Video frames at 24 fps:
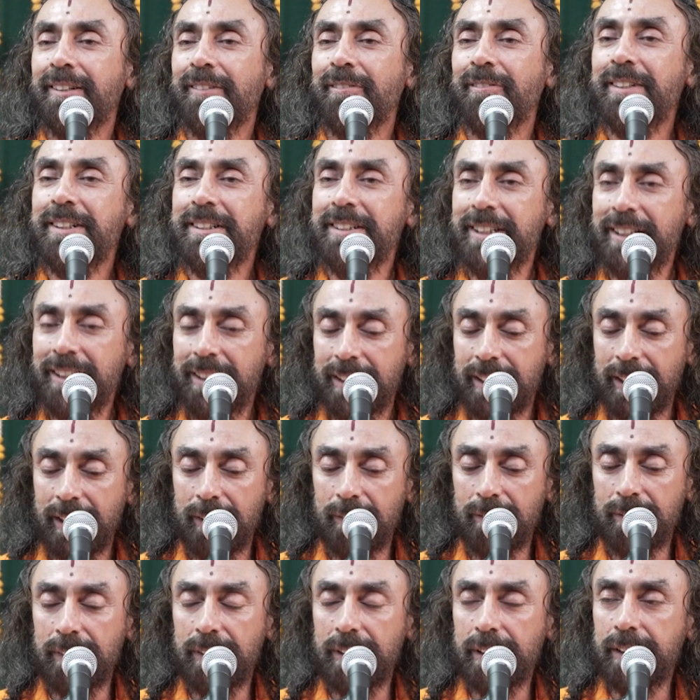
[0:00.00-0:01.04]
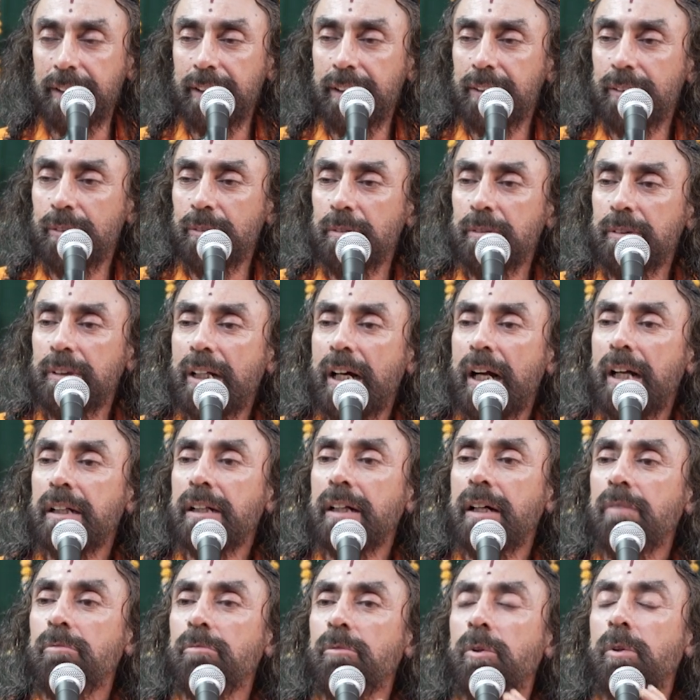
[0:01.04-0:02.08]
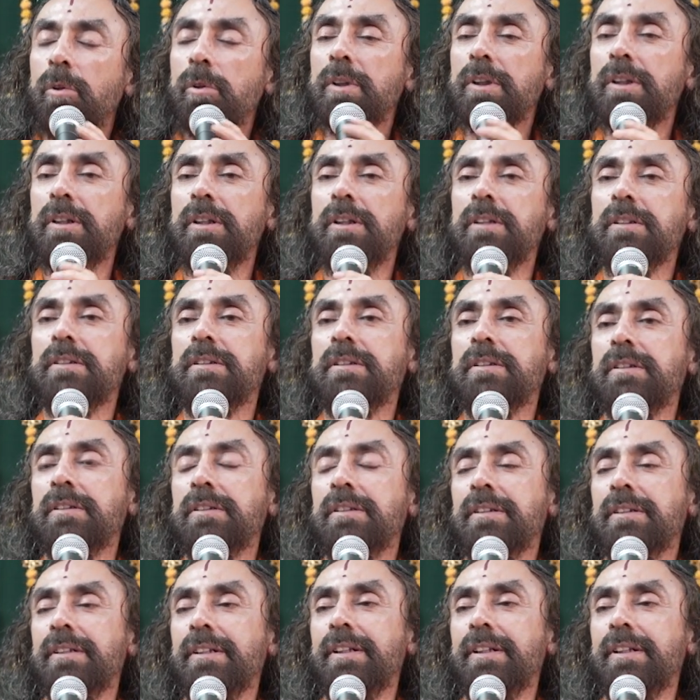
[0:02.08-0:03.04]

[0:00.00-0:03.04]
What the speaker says: which he converted to Tata Motors.